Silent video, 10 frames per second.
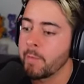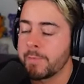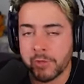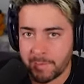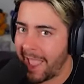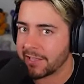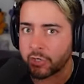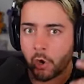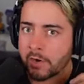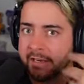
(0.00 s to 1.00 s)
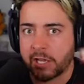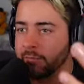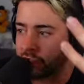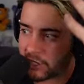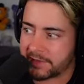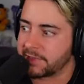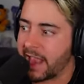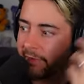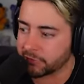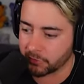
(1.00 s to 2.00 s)
we put the mask on and he comes and chases
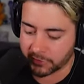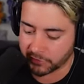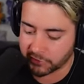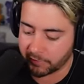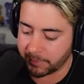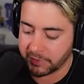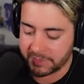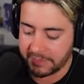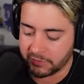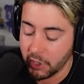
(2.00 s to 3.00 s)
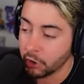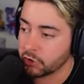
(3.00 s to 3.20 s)
after us and stuff because he's